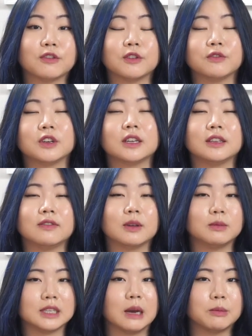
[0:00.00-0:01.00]
feel free to leave
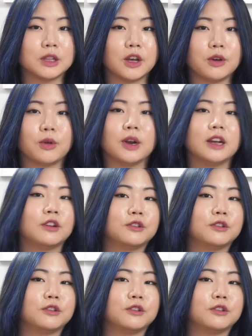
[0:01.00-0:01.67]
them down below or head